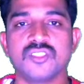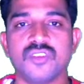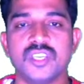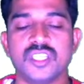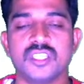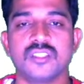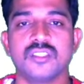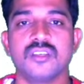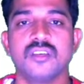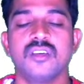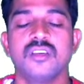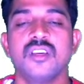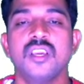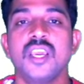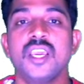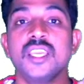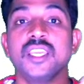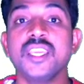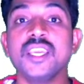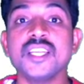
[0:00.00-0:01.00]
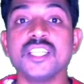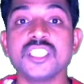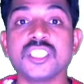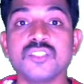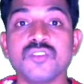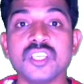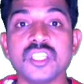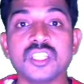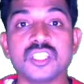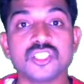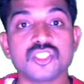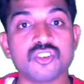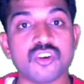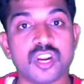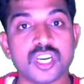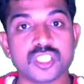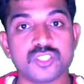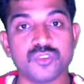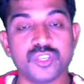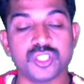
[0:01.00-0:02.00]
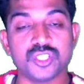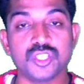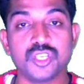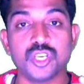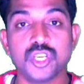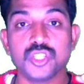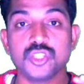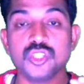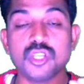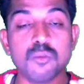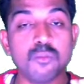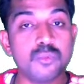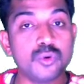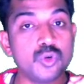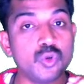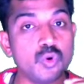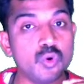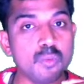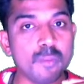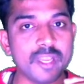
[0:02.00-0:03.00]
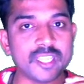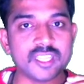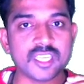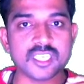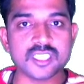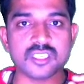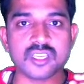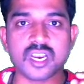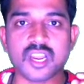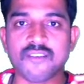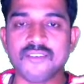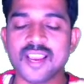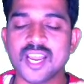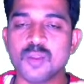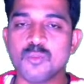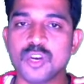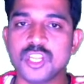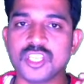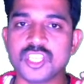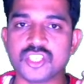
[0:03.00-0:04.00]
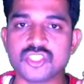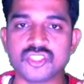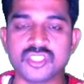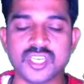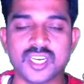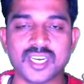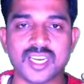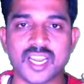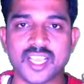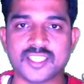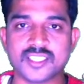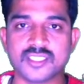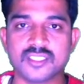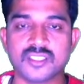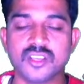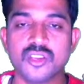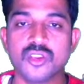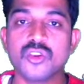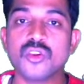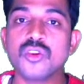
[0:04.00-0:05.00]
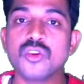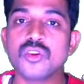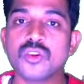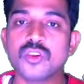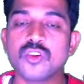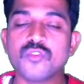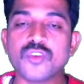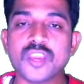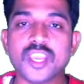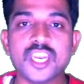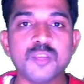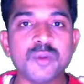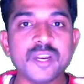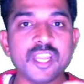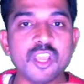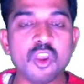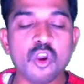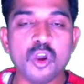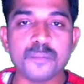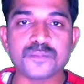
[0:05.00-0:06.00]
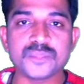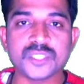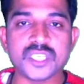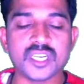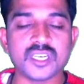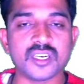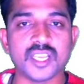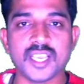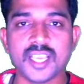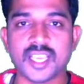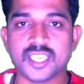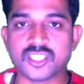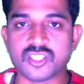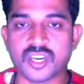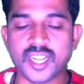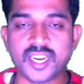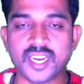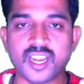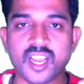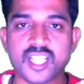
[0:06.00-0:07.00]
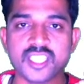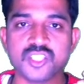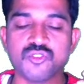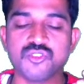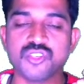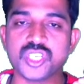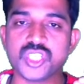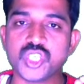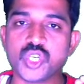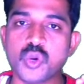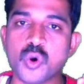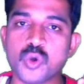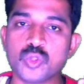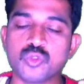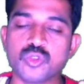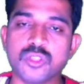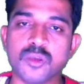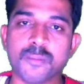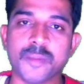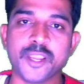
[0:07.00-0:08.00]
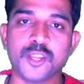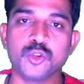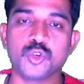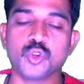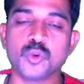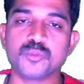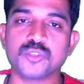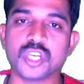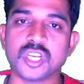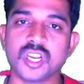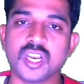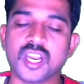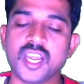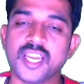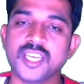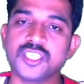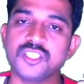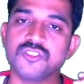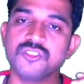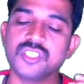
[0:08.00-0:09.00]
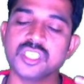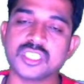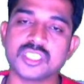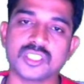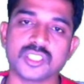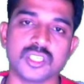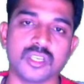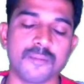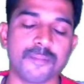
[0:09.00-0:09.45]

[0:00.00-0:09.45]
with. Ends with, starts with. The two methods are available in the string class. If anybody absent yesterday class, you just go to my YouTube channel and you just